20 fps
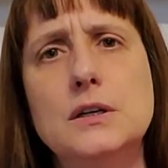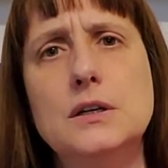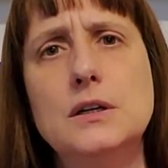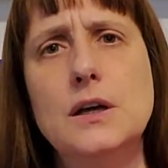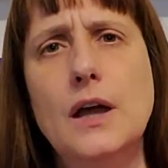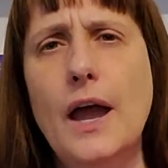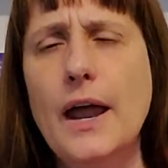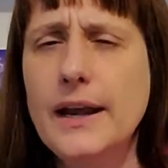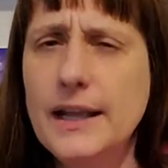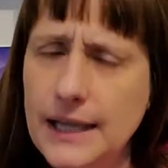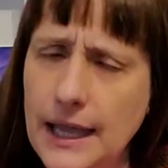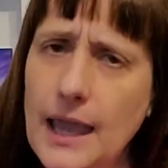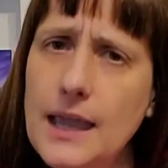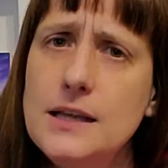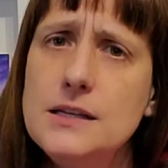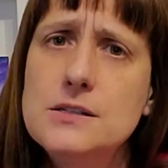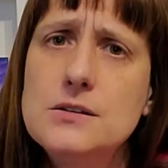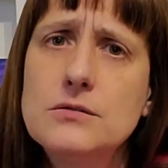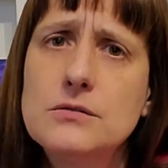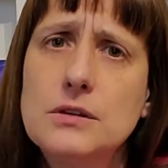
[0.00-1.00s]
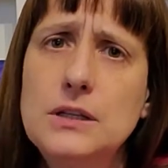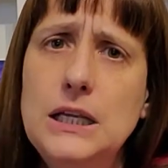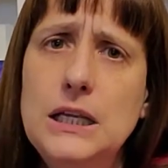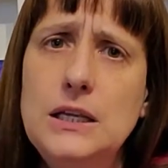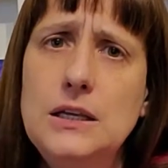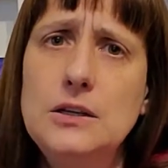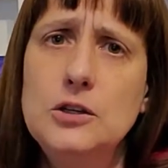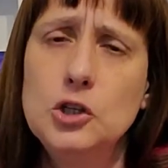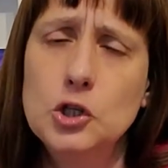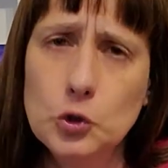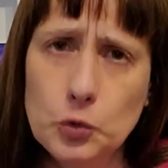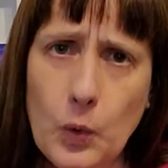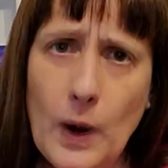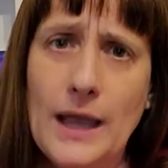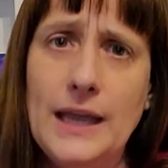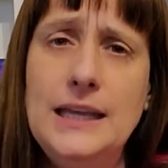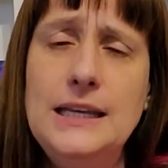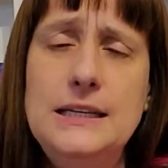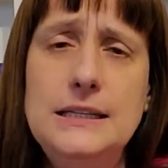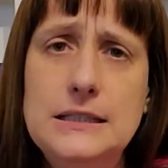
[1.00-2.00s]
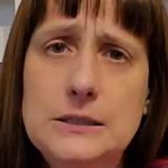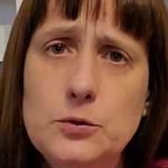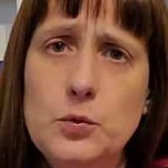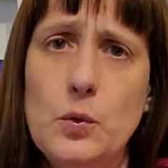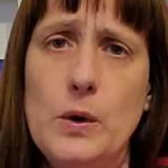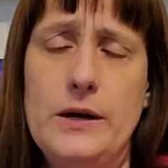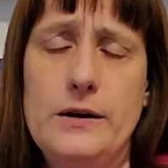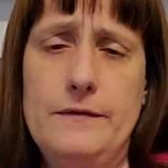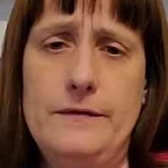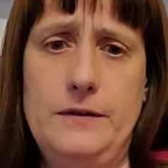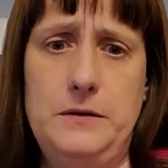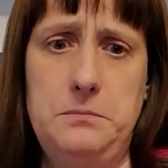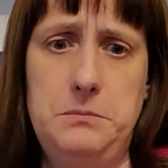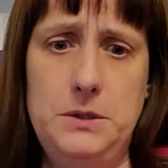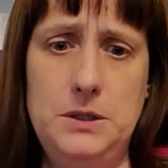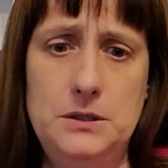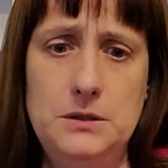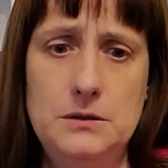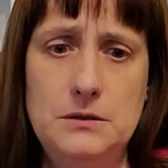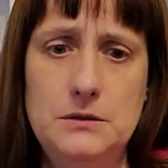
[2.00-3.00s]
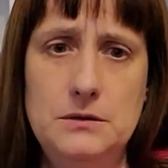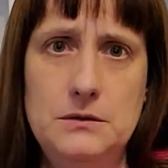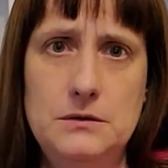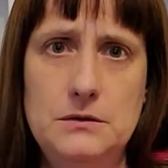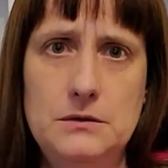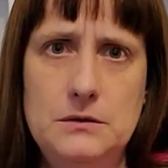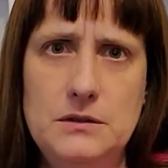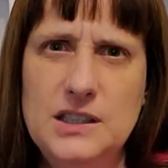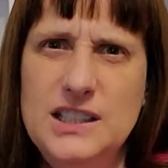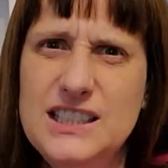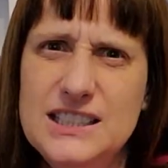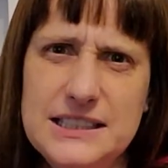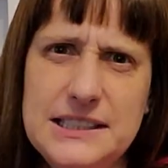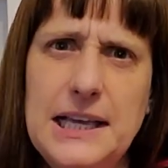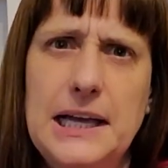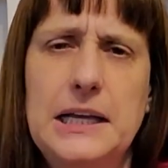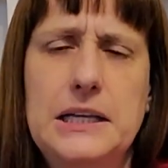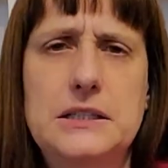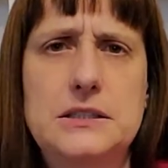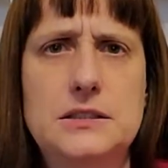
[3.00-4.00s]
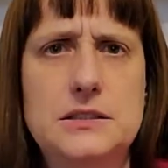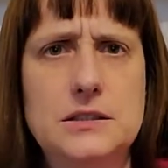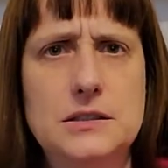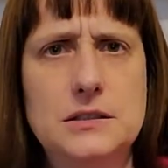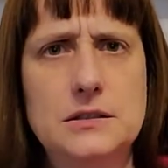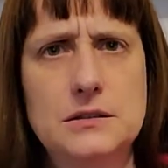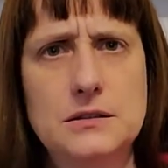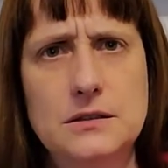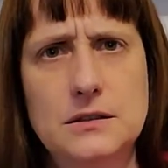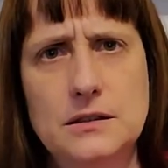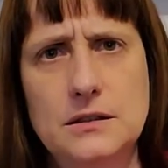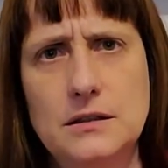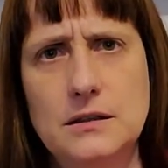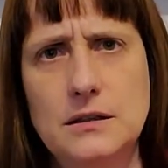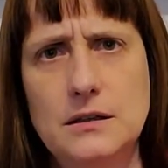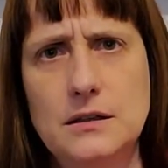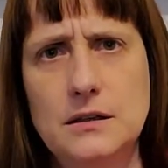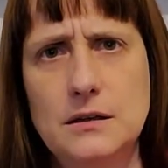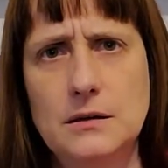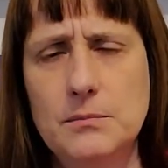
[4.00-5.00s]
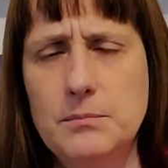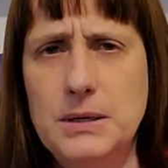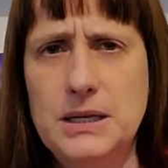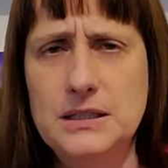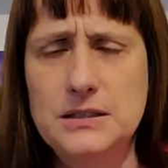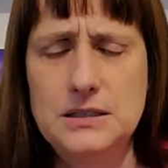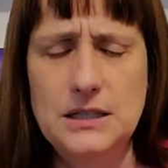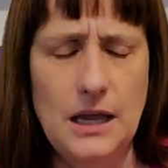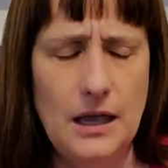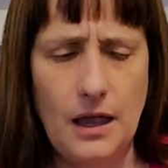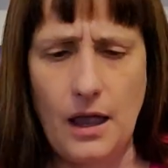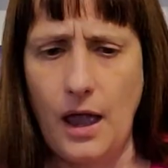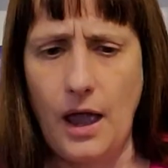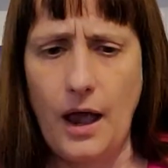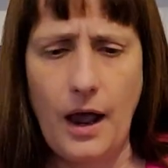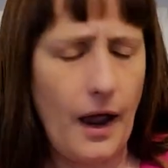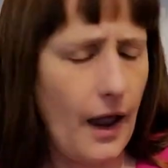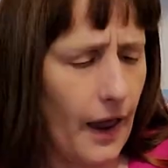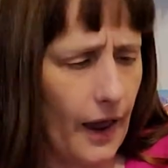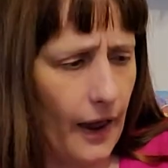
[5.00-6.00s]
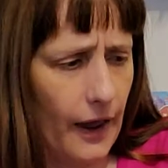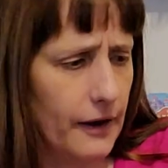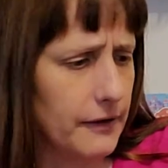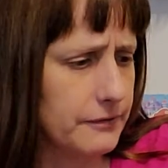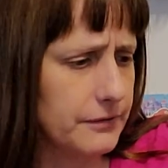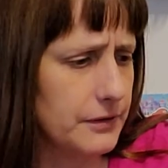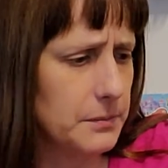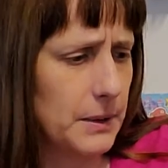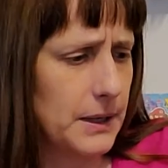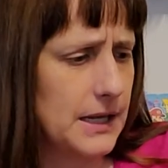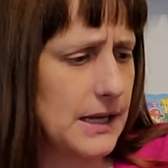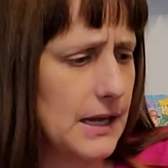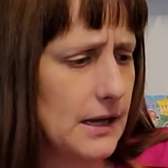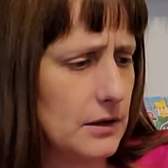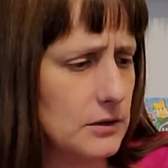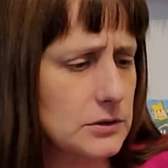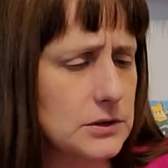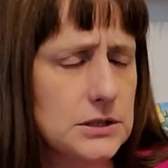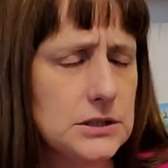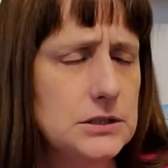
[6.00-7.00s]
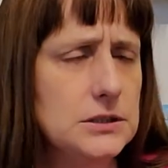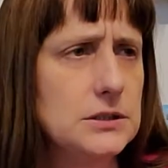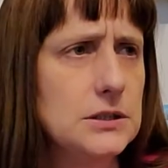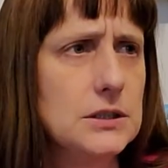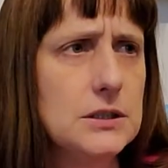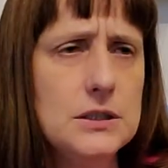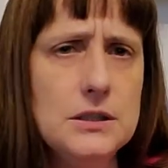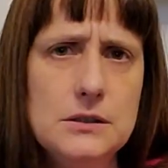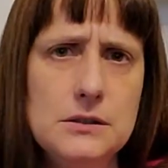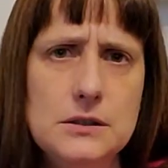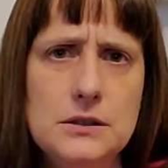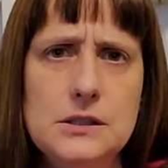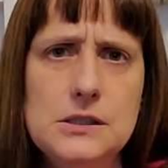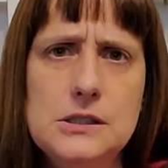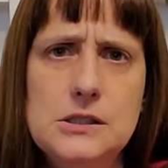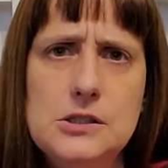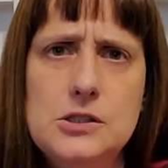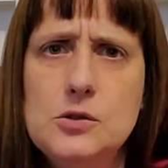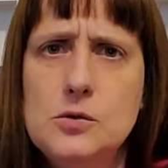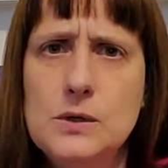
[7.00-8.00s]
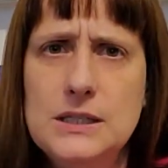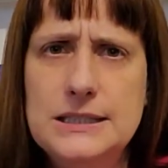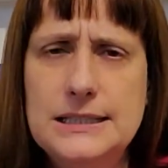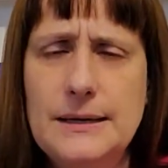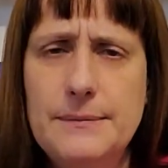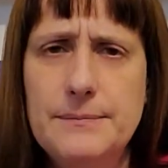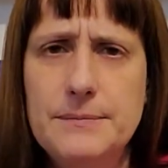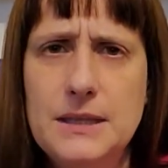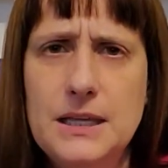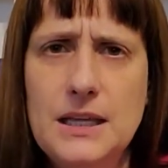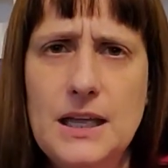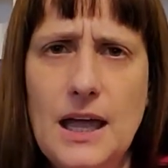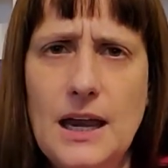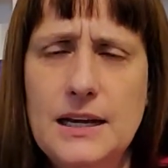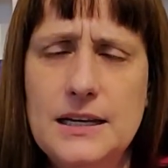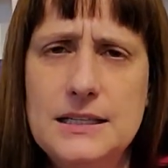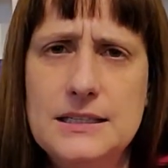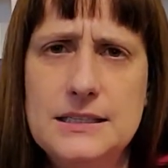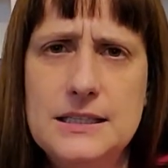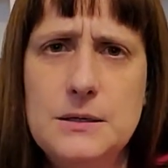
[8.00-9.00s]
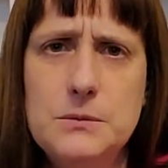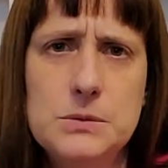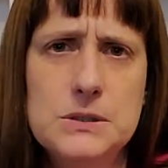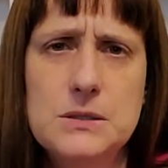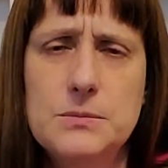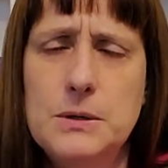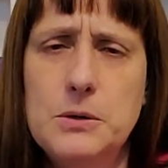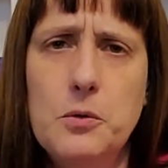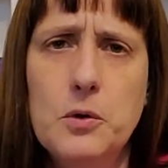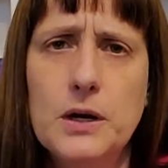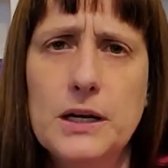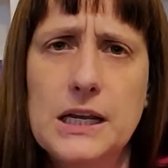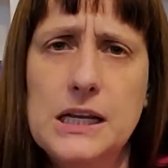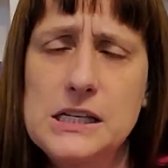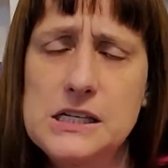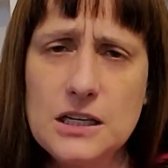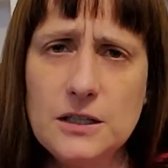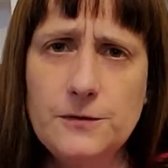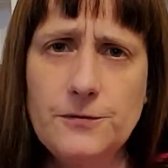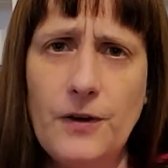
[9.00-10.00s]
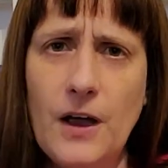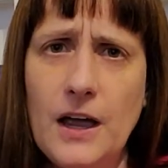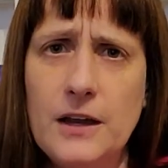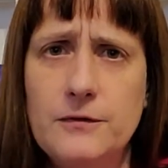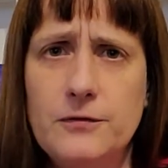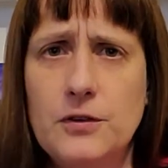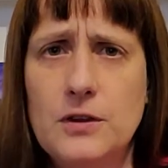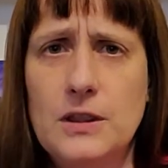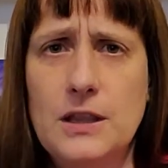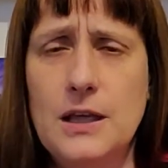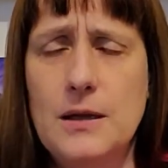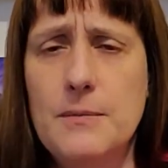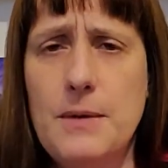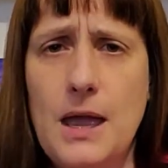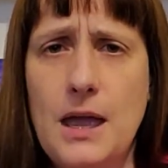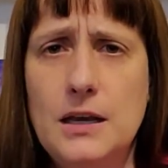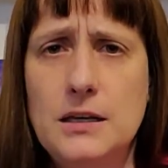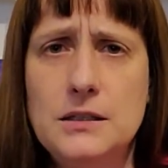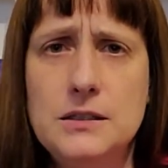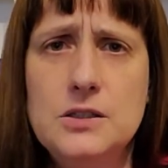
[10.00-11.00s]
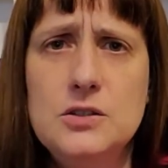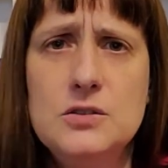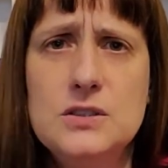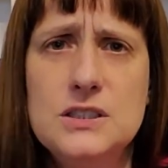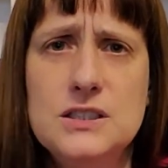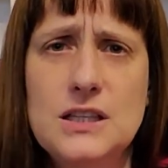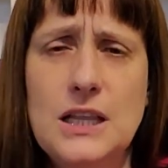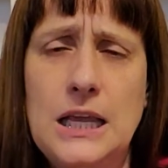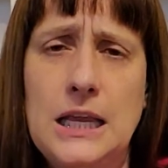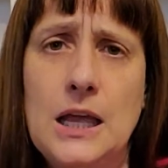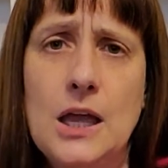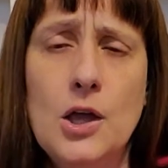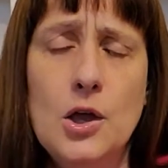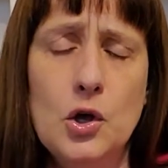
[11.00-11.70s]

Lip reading: And occasionally your weight is one of them. And it sucks. Because everybody else is doing something and it seems to be working just fine for them, and you just like